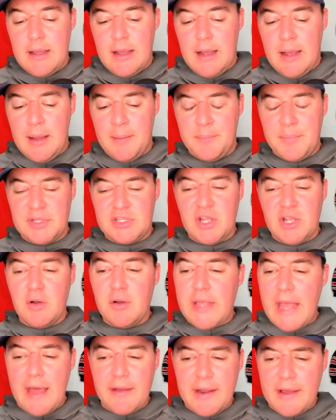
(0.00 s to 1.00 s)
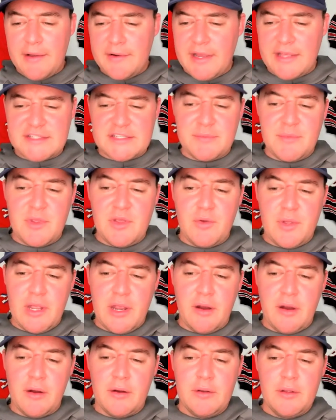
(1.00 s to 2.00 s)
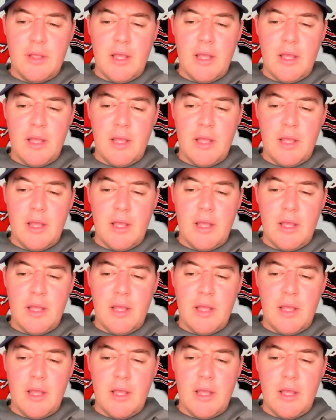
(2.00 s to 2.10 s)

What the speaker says: But don't count out SMU here.